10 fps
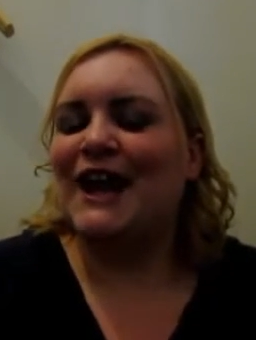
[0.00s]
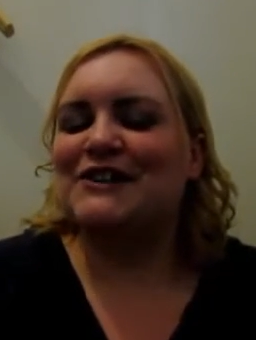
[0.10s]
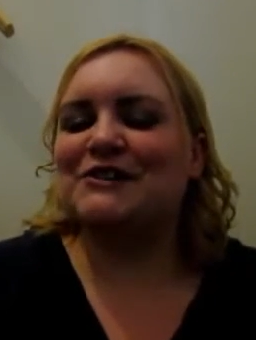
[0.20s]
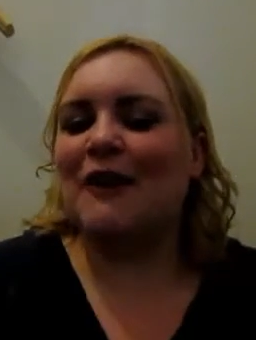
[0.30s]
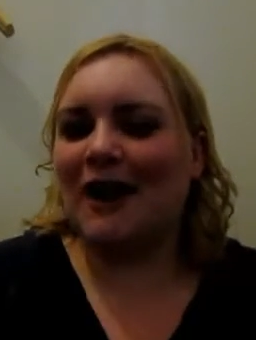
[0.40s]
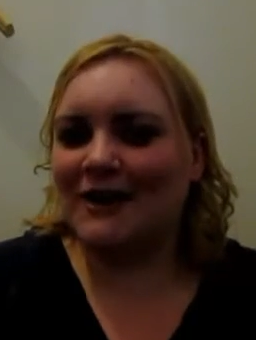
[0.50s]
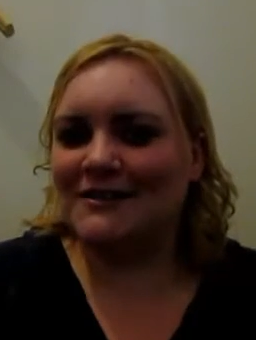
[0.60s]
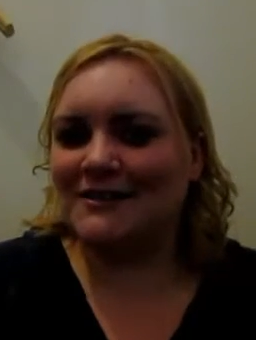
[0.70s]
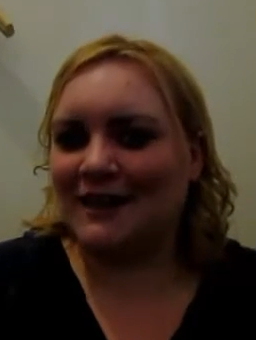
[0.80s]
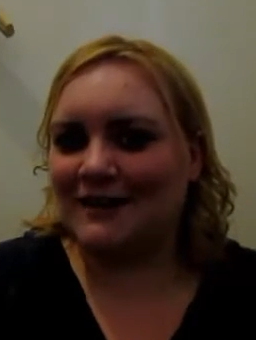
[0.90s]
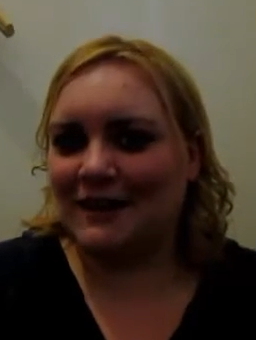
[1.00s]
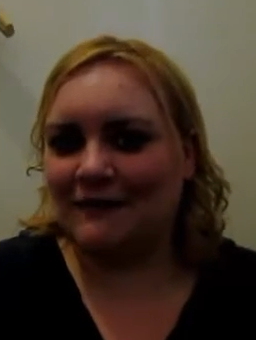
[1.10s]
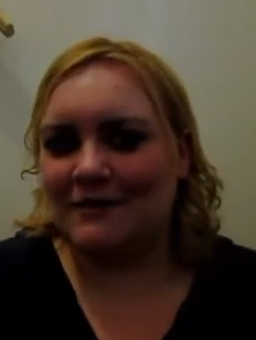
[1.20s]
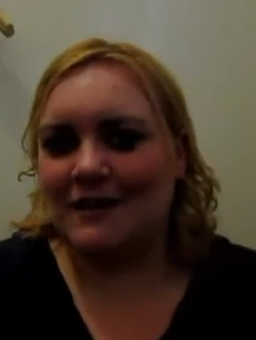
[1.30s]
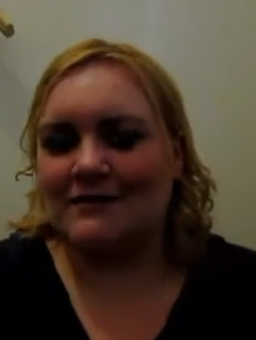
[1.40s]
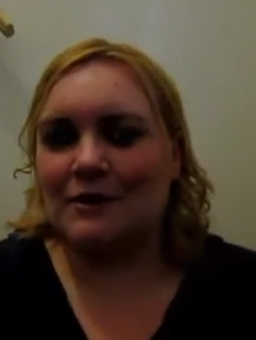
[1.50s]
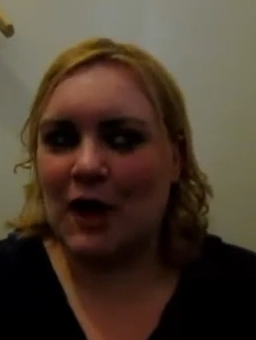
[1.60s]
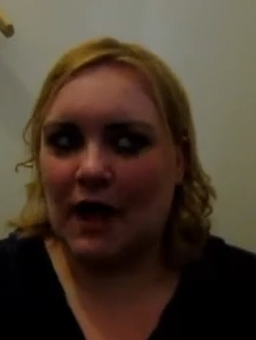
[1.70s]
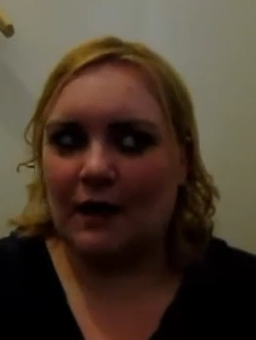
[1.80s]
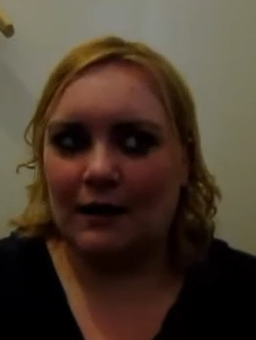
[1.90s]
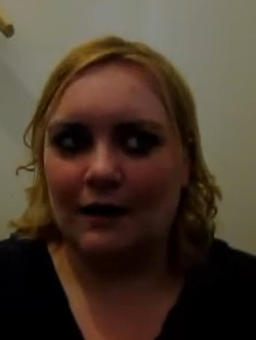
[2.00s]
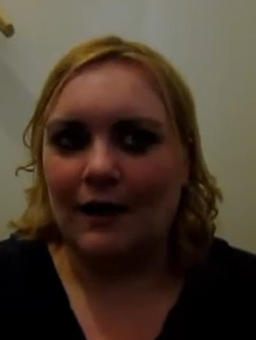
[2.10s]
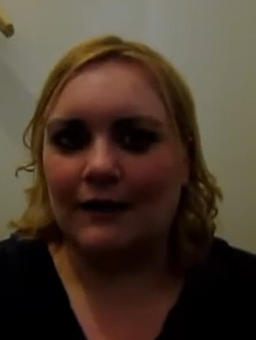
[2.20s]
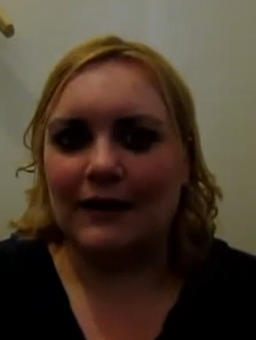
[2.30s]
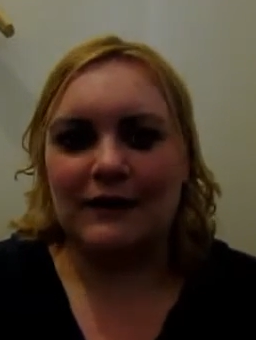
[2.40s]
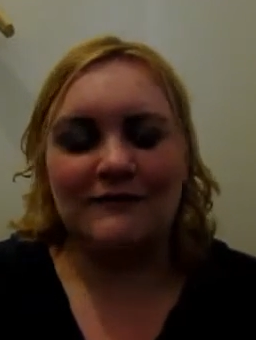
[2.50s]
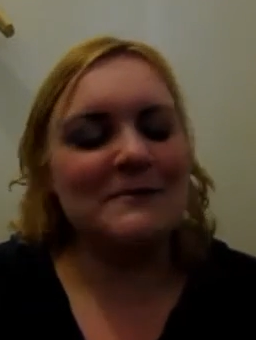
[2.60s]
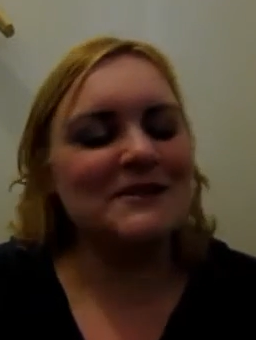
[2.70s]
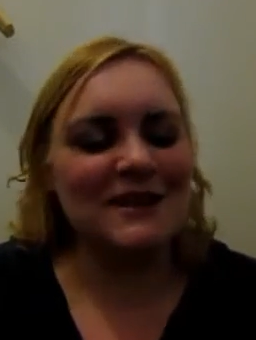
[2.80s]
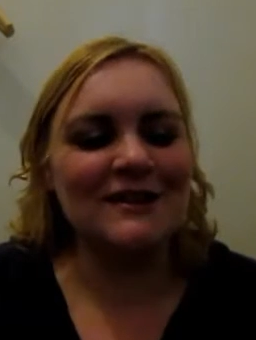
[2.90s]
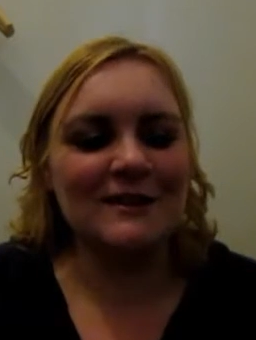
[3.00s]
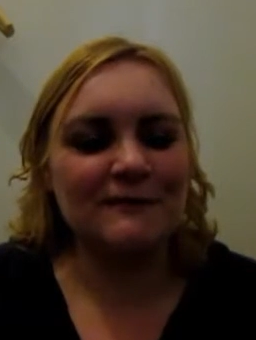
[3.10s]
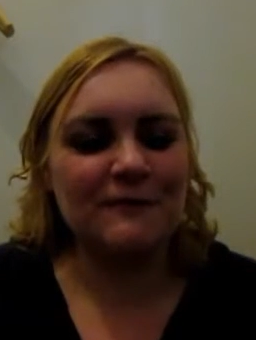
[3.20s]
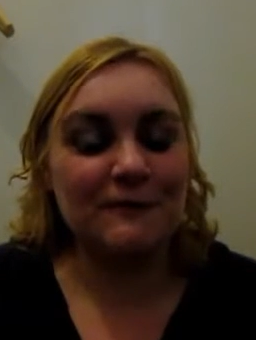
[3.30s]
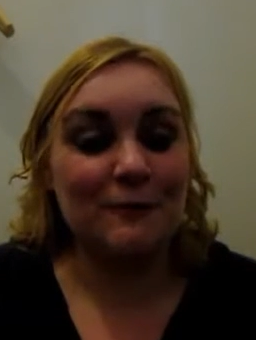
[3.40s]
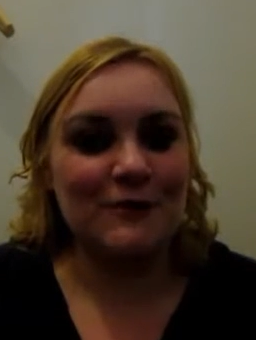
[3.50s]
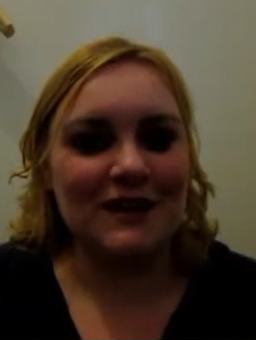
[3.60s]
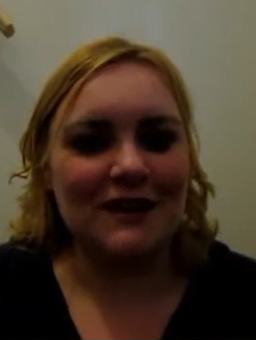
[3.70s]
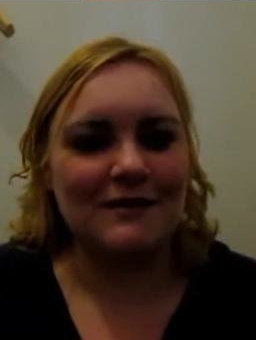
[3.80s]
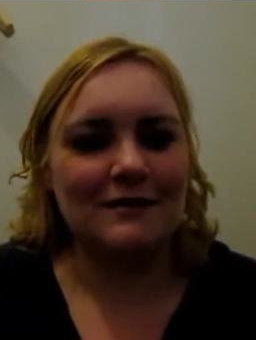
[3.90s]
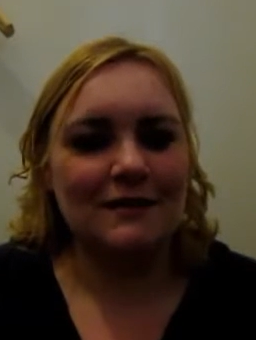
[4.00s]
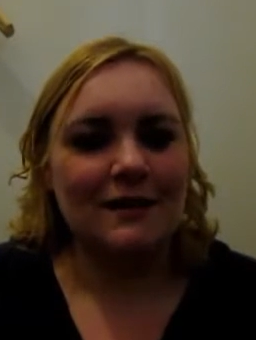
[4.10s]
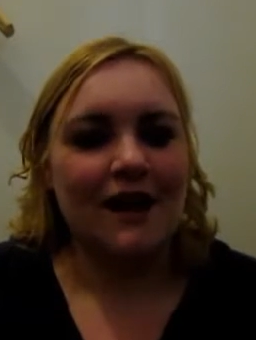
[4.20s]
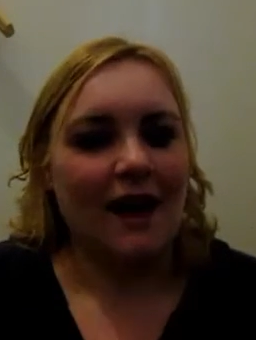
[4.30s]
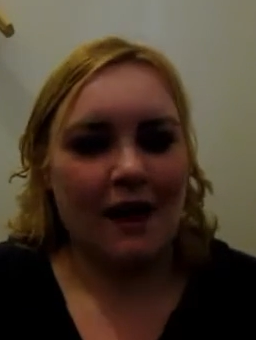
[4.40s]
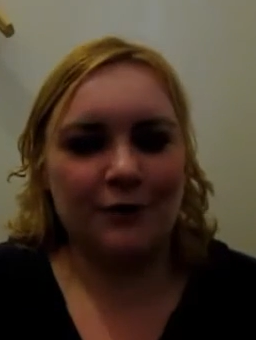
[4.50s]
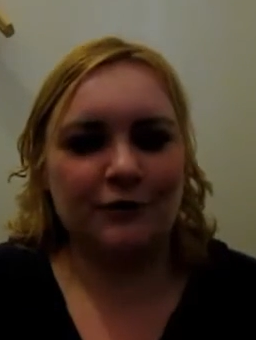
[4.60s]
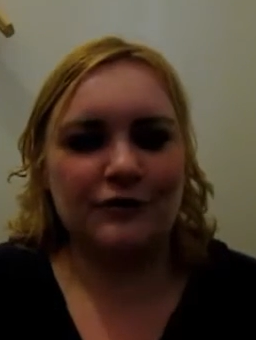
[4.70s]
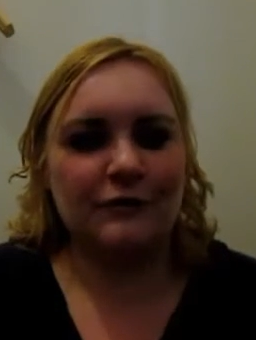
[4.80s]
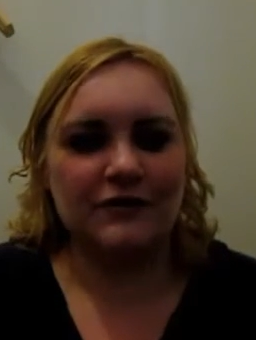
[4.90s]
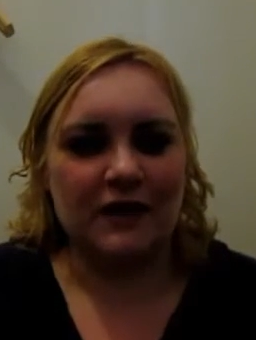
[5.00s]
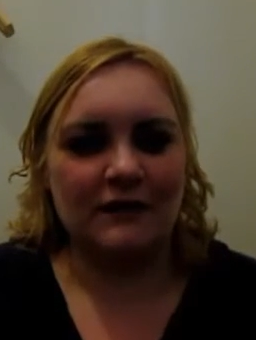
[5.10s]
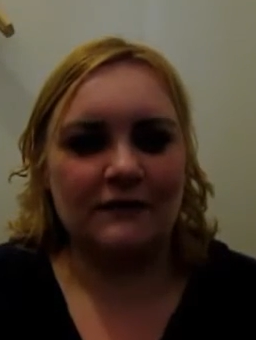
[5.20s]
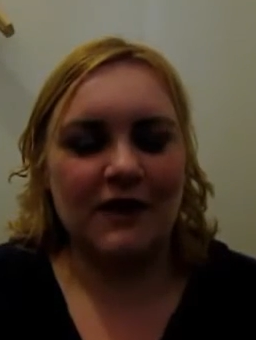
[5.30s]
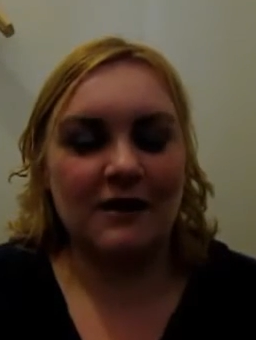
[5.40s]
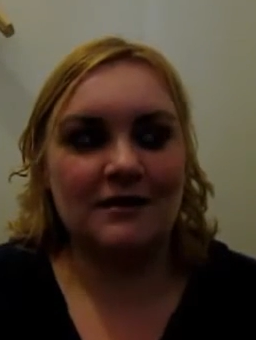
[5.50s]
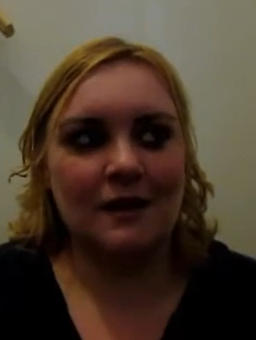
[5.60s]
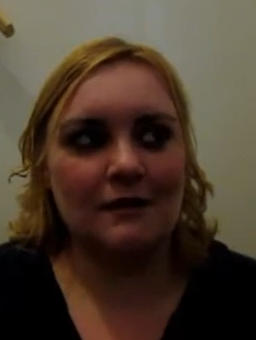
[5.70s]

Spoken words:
So I decided after that, okay, like you've been taking it for 4 days and there's no side effects.